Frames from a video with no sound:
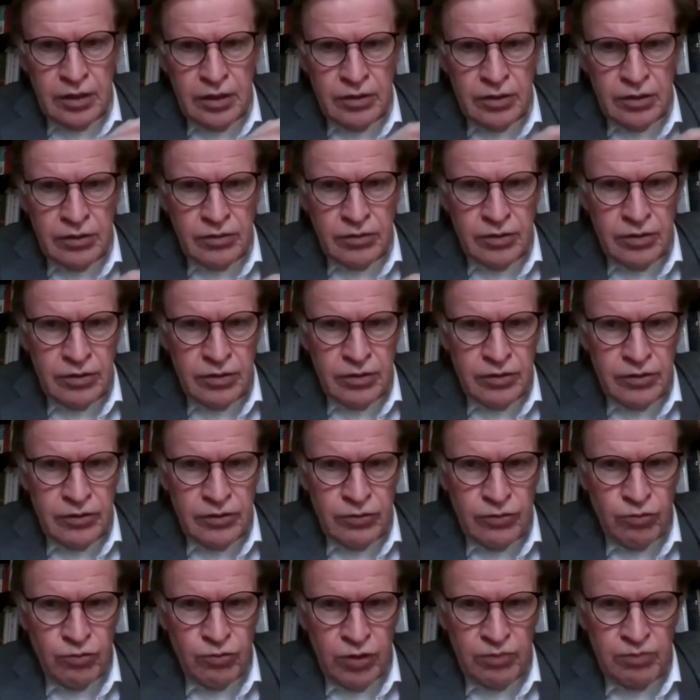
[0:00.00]

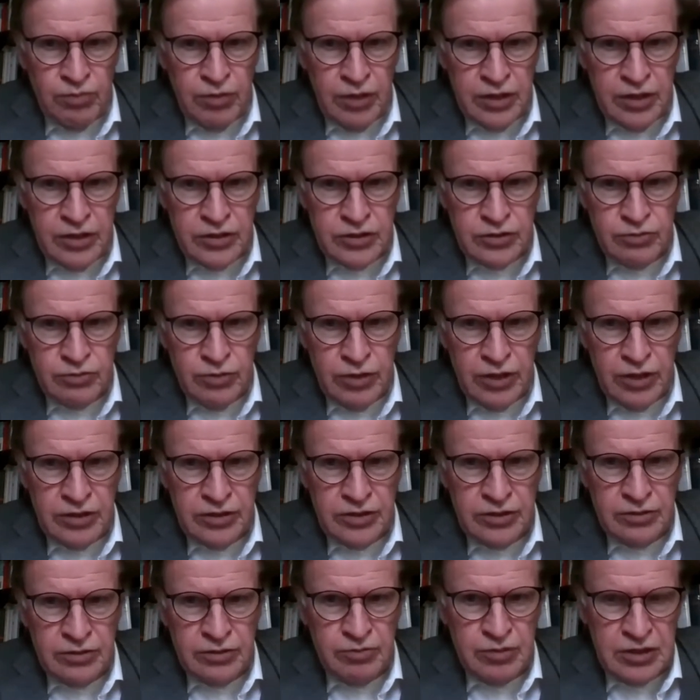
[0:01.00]
The one place where
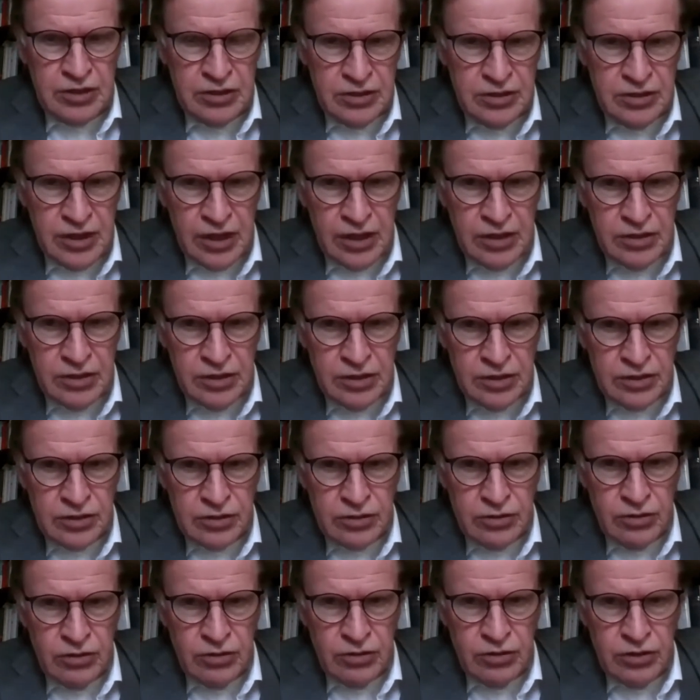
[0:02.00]
it had been done as a
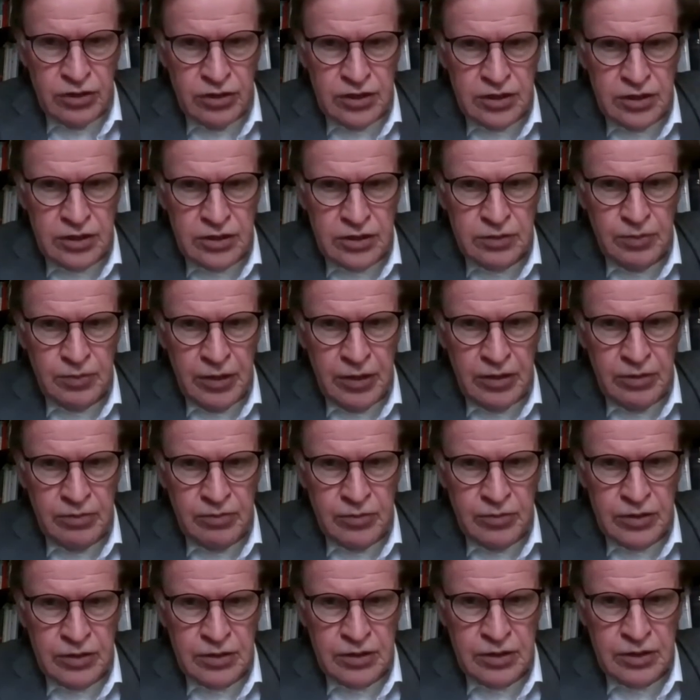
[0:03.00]
concrete
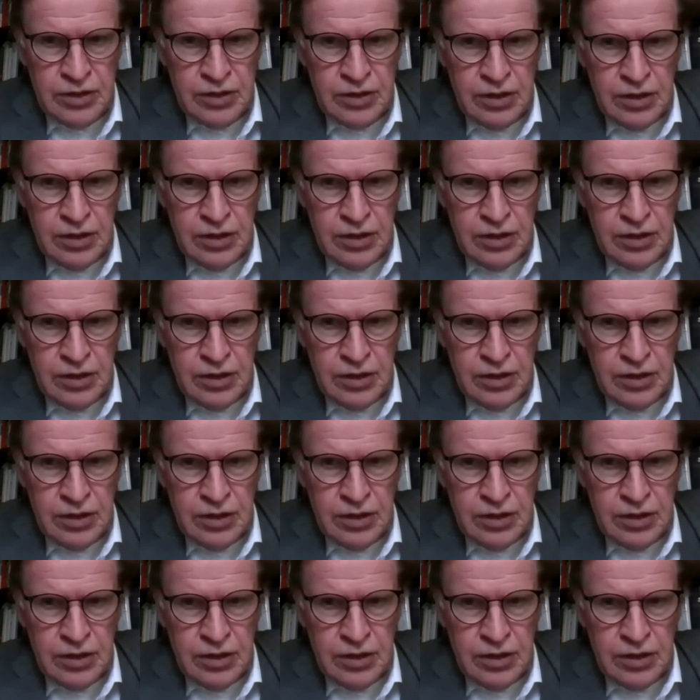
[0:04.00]
experiment